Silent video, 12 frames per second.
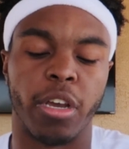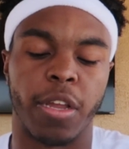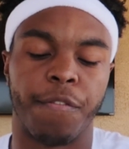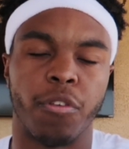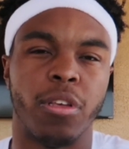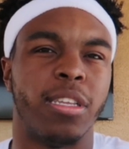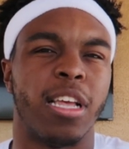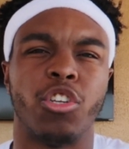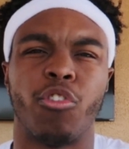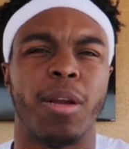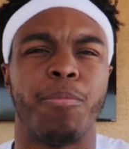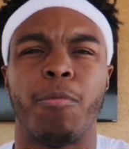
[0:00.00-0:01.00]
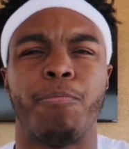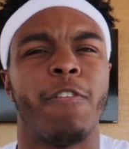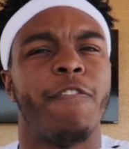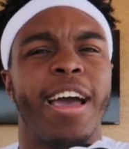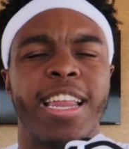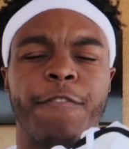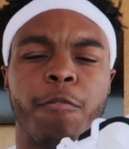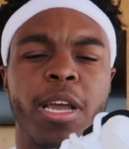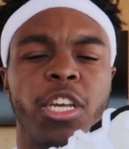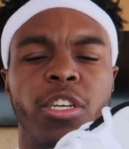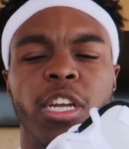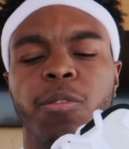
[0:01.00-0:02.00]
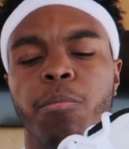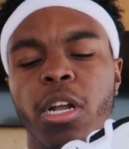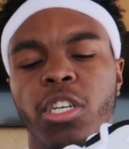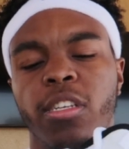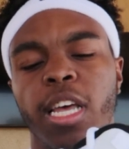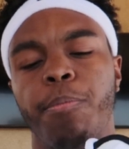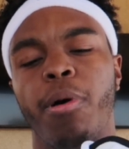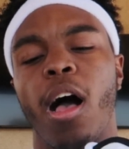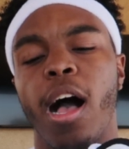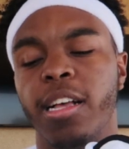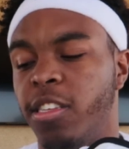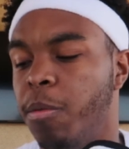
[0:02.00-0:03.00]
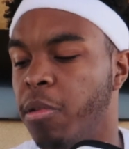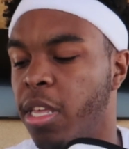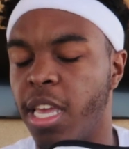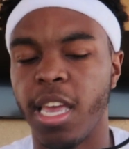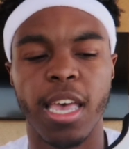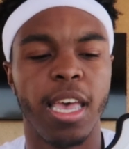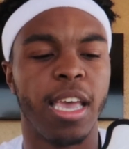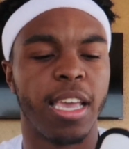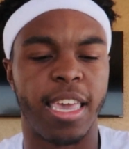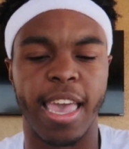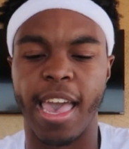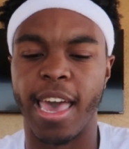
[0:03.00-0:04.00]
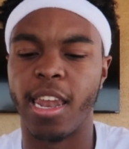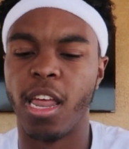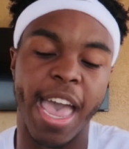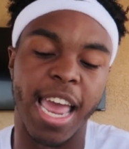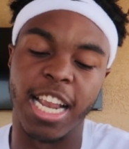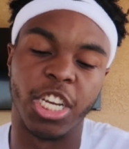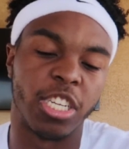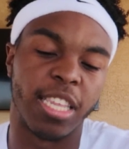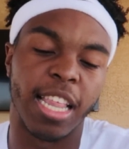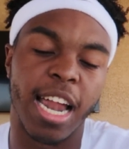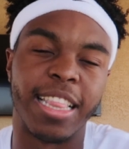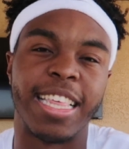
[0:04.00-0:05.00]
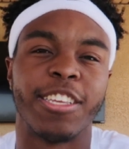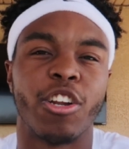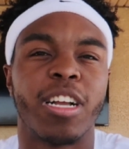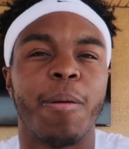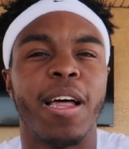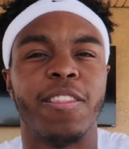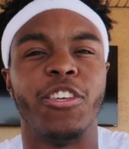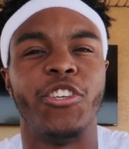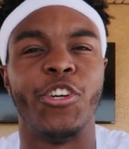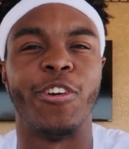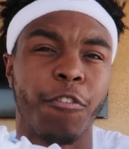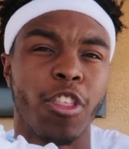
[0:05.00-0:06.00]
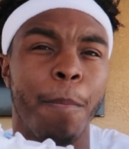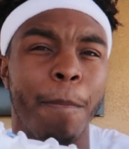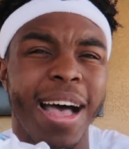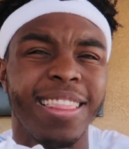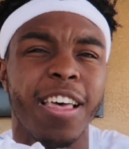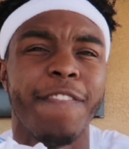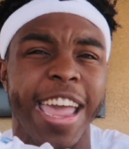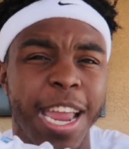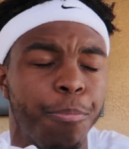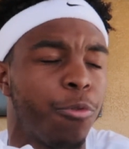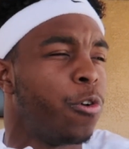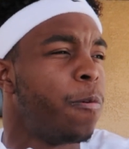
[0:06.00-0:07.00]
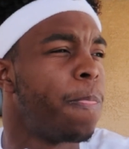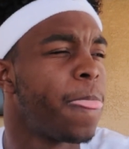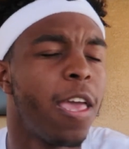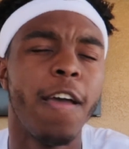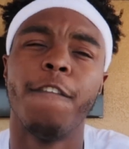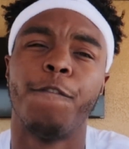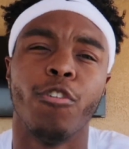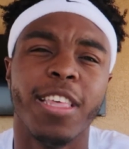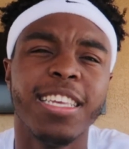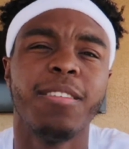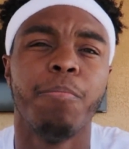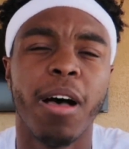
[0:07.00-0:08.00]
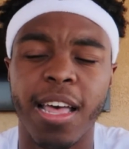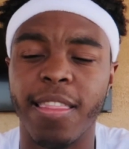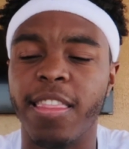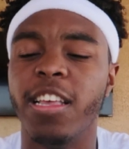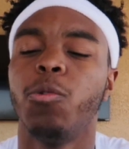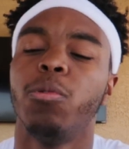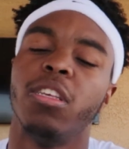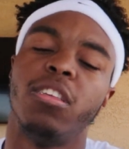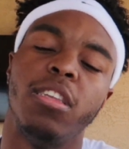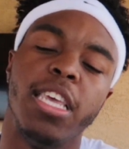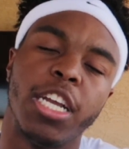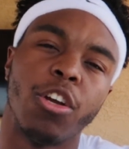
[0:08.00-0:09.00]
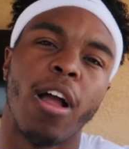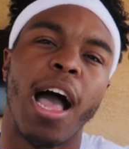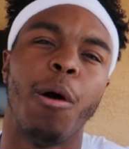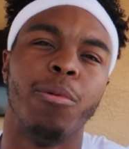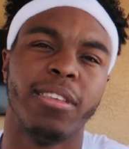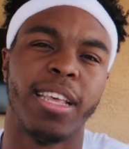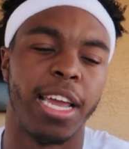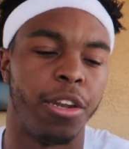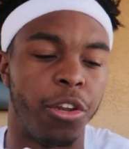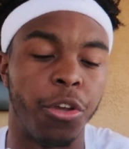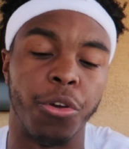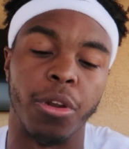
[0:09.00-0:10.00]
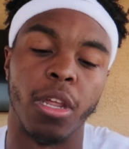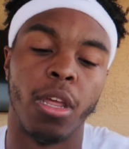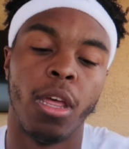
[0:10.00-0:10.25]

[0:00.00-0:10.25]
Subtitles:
looking for these, I'll try to provide information as much as I possibly can. Man, it's just a lot of things that are coming out this year. For the month of April, for this month, this was the sneaker I was like, dude,